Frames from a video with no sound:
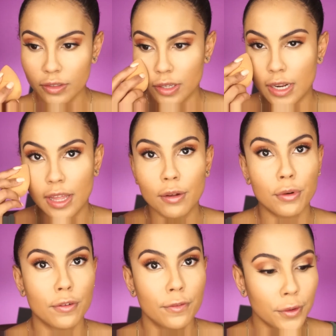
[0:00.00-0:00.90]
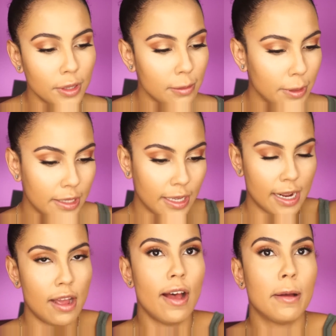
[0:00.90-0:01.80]
So now that we're fully
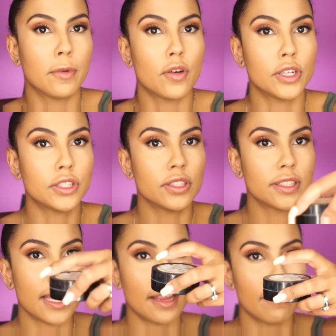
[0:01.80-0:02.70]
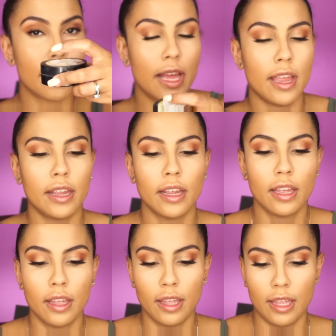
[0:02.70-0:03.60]
blended out, I'm going to take my
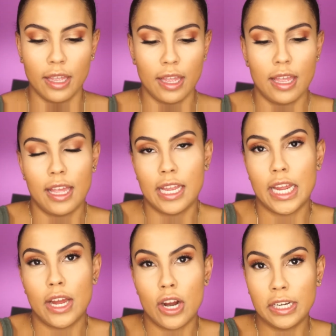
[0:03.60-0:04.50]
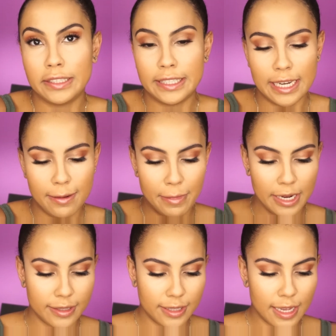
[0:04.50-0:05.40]

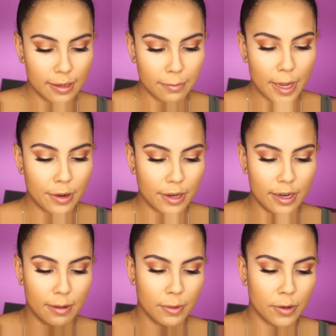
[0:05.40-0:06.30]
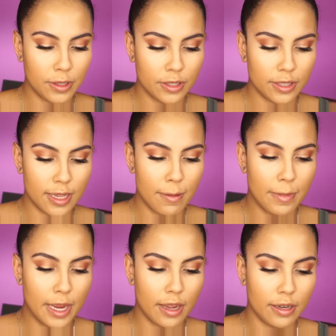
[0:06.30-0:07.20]
RCAM setting powder and I'm going to set
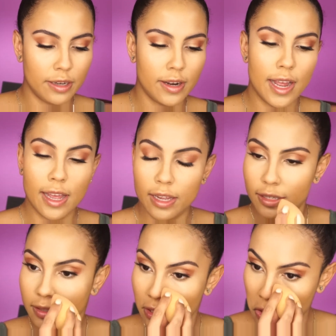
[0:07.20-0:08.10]
my under eyes.